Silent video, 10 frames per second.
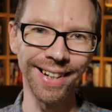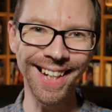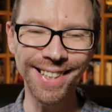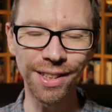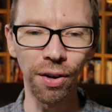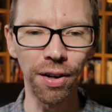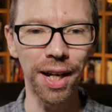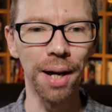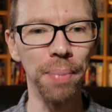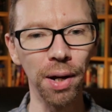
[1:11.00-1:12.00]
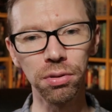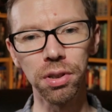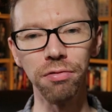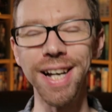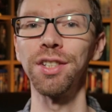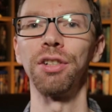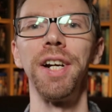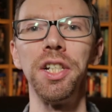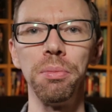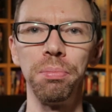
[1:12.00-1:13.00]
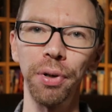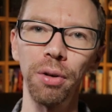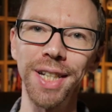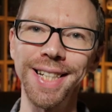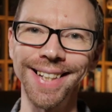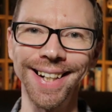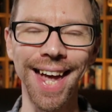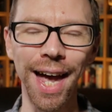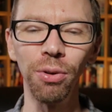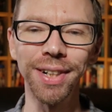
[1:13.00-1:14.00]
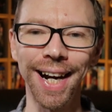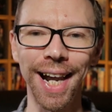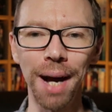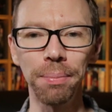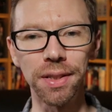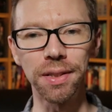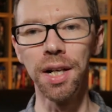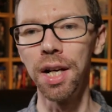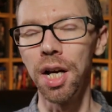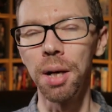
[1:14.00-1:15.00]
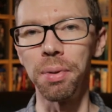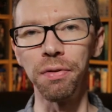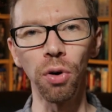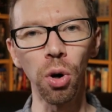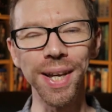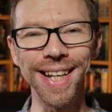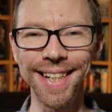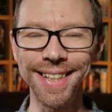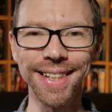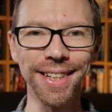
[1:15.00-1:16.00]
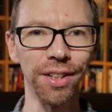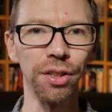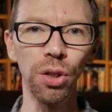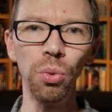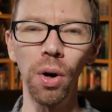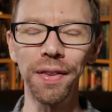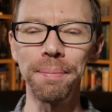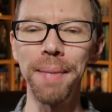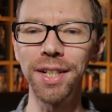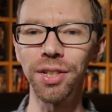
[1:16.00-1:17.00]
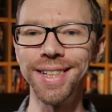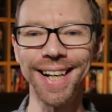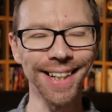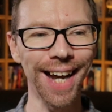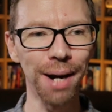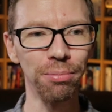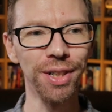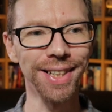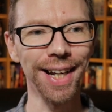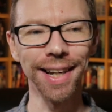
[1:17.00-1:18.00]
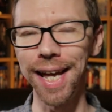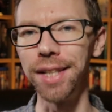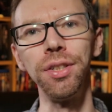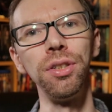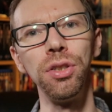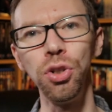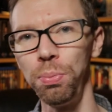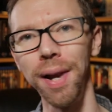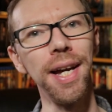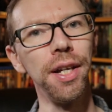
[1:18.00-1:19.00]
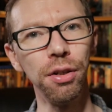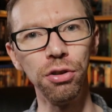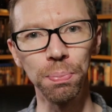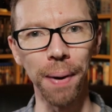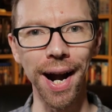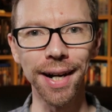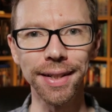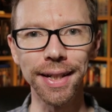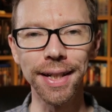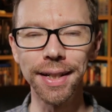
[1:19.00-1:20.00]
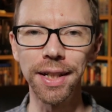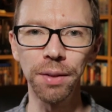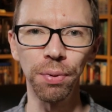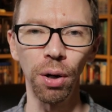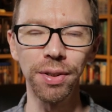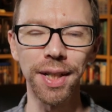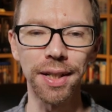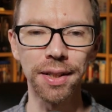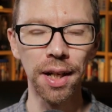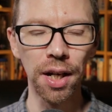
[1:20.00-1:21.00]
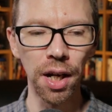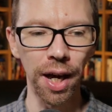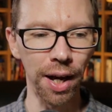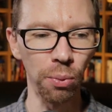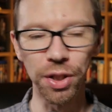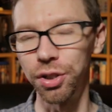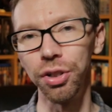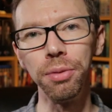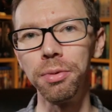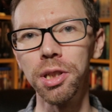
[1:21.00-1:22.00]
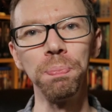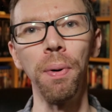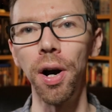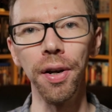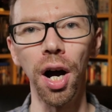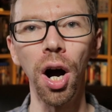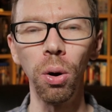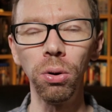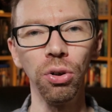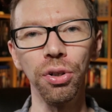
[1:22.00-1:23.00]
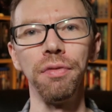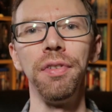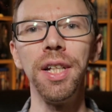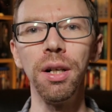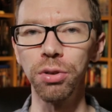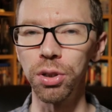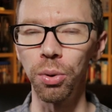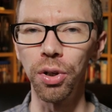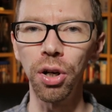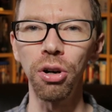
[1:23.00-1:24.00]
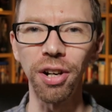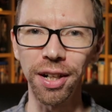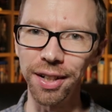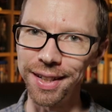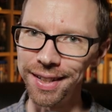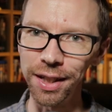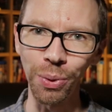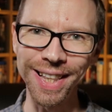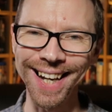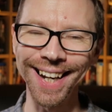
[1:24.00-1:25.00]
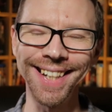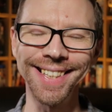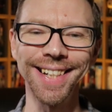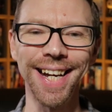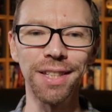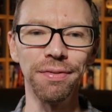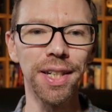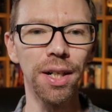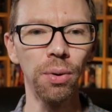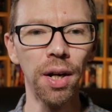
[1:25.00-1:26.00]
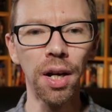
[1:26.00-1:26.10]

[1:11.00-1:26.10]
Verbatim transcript: Let's talk about the restoration process and how that happens. Before we get into this, I do want to mention that cameras and lenses do play a huge part in this process, uh, which could spawn a whole other video. So we're not going to kind of deal with that in today's video.